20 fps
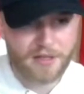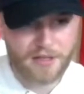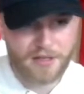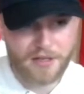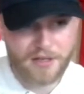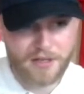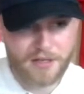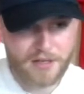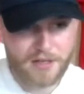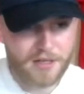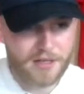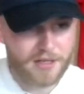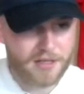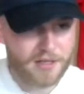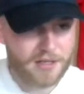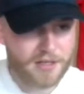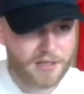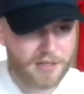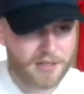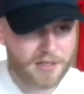uh
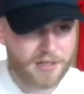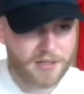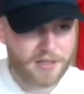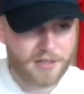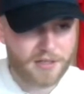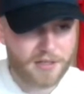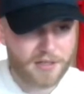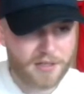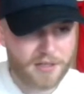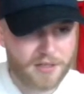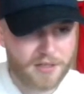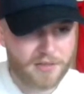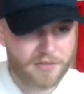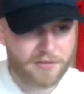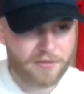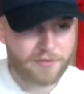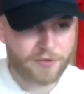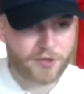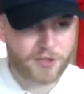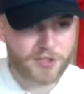
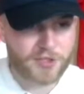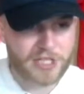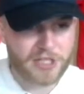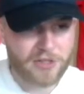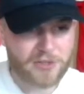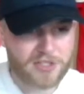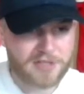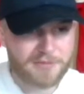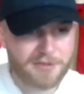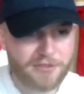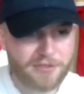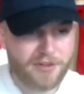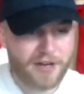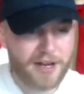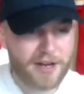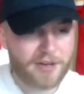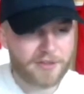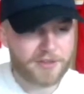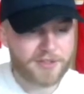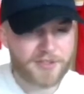first coach to be
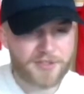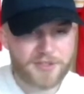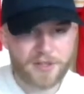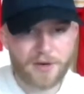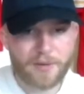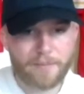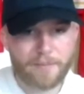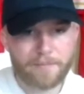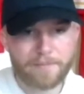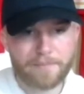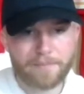fired this year.